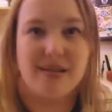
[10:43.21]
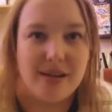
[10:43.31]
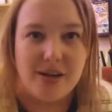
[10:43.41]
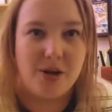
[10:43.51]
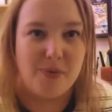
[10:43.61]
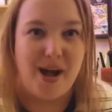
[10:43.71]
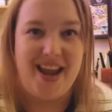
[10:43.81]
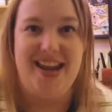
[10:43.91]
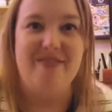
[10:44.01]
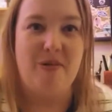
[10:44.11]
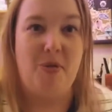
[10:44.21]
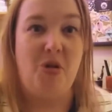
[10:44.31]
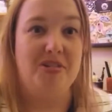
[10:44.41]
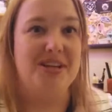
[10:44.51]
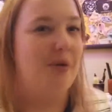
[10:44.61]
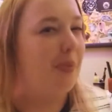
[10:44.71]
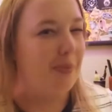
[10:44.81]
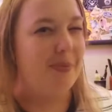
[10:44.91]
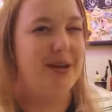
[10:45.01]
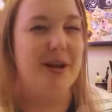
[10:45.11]
you're buying it from Ulta,
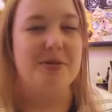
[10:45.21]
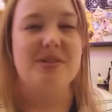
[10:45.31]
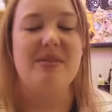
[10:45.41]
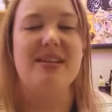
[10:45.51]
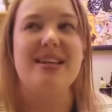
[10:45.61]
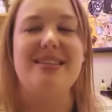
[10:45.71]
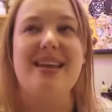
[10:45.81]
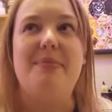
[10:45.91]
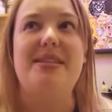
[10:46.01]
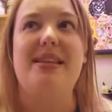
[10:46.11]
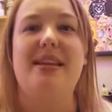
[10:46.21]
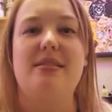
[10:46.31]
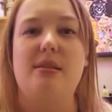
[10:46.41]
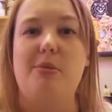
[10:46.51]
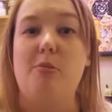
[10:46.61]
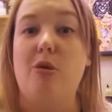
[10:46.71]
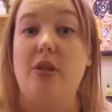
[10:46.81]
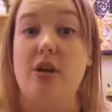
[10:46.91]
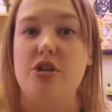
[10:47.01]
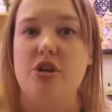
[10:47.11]
you know, so it's going to be something that's a little bit more
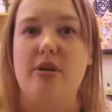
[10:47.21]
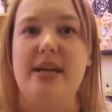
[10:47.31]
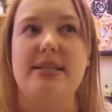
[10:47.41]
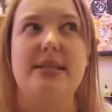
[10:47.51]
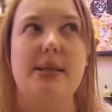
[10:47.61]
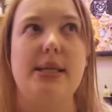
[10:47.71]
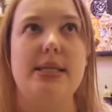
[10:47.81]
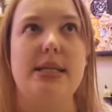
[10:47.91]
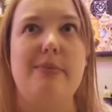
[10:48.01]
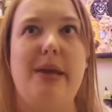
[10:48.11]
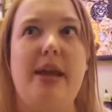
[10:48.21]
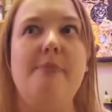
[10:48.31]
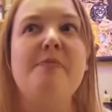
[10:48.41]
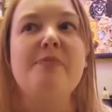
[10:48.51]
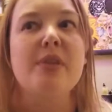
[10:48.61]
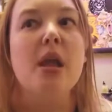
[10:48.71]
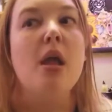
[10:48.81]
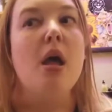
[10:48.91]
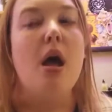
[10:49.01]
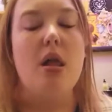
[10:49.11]
luxurious, something that's going to be
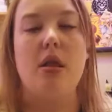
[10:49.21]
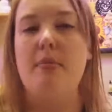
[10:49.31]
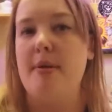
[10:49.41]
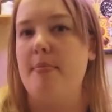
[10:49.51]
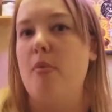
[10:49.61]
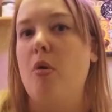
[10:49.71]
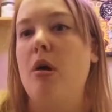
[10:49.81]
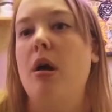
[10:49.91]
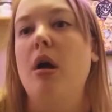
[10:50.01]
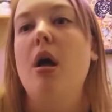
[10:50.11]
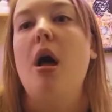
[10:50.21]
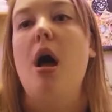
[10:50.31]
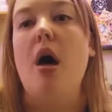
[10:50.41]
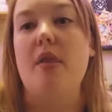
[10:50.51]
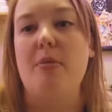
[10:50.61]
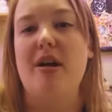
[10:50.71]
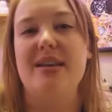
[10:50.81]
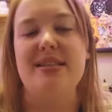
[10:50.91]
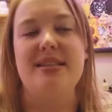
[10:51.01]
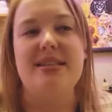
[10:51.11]
a little bit more on the
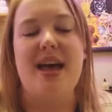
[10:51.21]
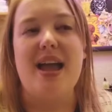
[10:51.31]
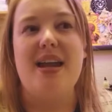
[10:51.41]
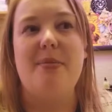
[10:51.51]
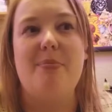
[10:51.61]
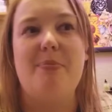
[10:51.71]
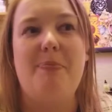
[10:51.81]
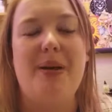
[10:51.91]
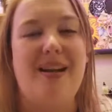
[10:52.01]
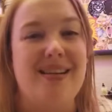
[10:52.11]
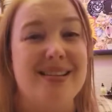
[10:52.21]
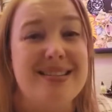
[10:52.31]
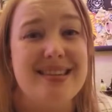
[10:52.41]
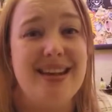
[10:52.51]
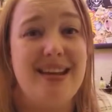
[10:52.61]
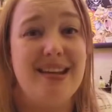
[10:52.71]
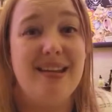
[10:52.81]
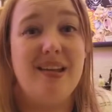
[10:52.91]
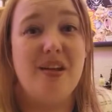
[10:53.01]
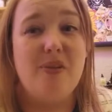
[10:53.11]
pricey side, but honestly,
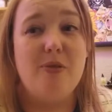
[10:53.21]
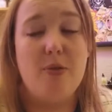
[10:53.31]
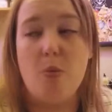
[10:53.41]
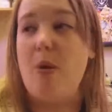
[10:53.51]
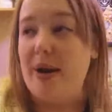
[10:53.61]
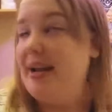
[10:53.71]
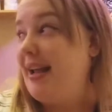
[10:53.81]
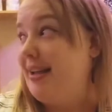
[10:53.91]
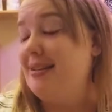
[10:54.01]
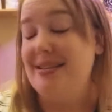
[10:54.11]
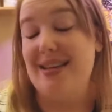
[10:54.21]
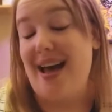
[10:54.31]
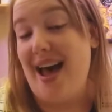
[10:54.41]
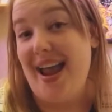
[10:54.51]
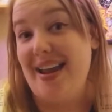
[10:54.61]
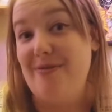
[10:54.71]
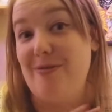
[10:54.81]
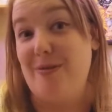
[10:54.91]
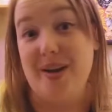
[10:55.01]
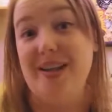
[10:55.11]
for what it is, I
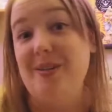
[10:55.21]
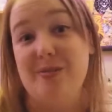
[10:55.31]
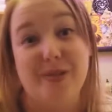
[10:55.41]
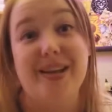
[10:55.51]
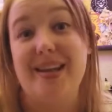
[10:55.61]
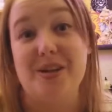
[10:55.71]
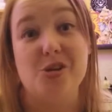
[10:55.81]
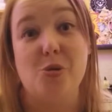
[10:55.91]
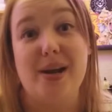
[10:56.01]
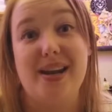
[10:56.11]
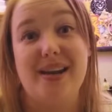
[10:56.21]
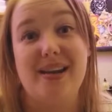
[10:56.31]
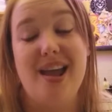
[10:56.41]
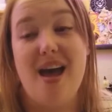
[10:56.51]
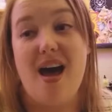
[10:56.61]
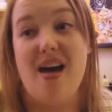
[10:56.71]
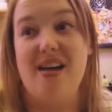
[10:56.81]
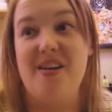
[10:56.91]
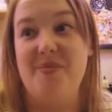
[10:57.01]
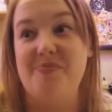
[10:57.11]
really, really enjoyed it.
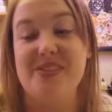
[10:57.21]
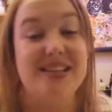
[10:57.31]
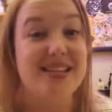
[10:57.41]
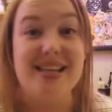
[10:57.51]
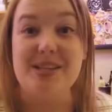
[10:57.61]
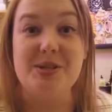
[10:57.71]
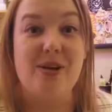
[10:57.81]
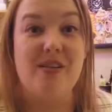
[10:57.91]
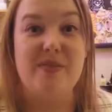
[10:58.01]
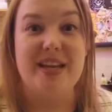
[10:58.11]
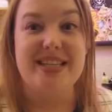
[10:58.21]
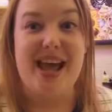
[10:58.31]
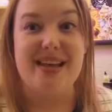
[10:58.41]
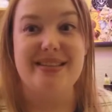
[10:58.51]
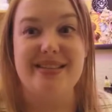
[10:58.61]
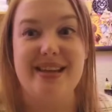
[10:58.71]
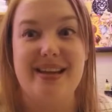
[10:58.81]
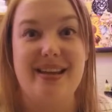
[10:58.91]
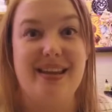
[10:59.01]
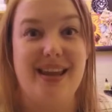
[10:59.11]
The scents are all
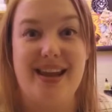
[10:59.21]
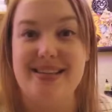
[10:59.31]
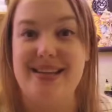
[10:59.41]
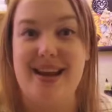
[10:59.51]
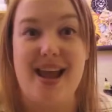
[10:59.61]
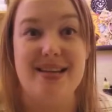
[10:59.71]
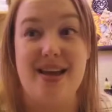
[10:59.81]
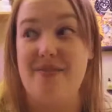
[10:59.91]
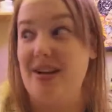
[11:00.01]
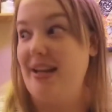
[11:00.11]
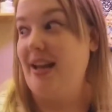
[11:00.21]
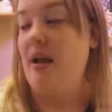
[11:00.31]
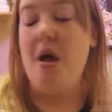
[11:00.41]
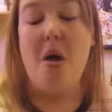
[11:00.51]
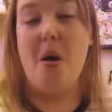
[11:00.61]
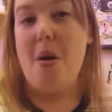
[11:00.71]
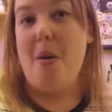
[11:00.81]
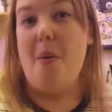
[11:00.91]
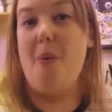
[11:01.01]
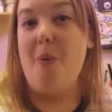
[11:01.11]
fantastic. Like I said, I definitely
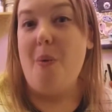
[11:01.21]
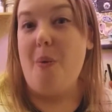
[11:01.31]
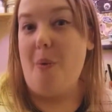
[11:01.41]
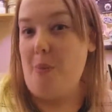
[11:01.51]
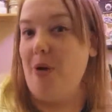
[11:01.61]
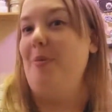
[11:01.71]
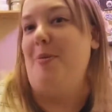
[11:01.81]
will be